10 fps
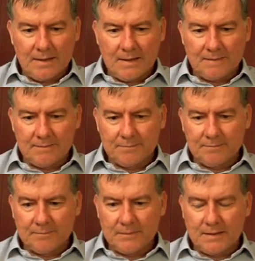
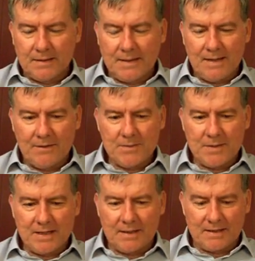Now in this
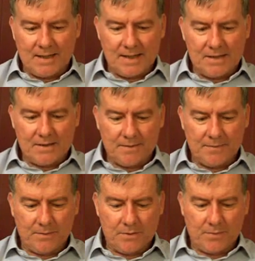particular case
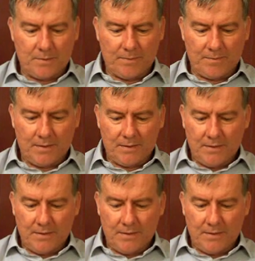there was a problem,